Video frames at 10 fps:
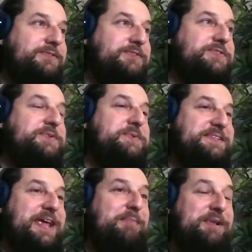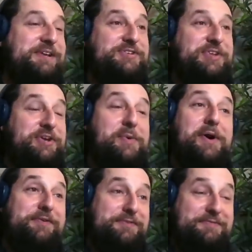Just to establish that
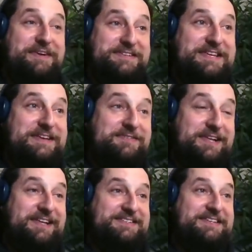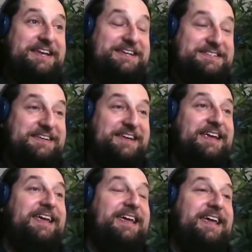you are, in fact, Stephen Lett's niece,
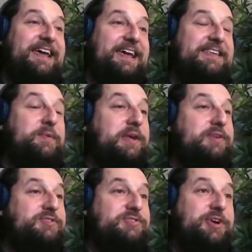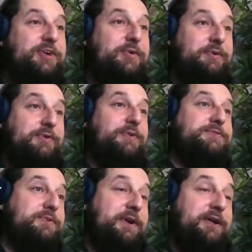I think we can show a
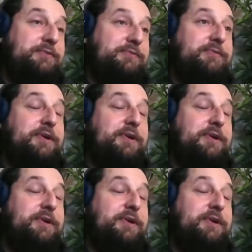photograph